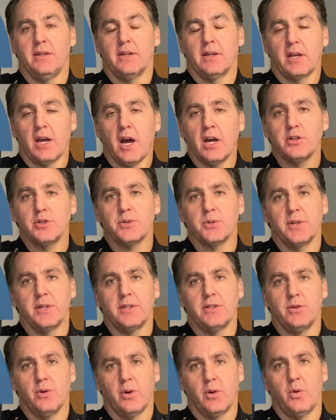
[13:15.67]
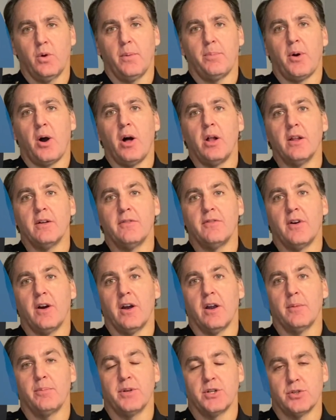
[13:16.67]
the country to equip all of
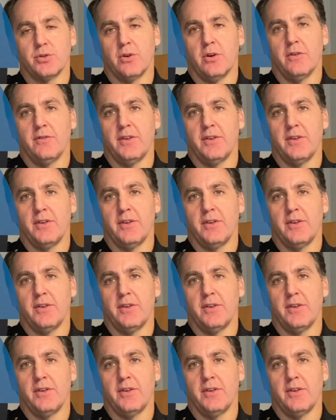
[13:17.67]
our patrol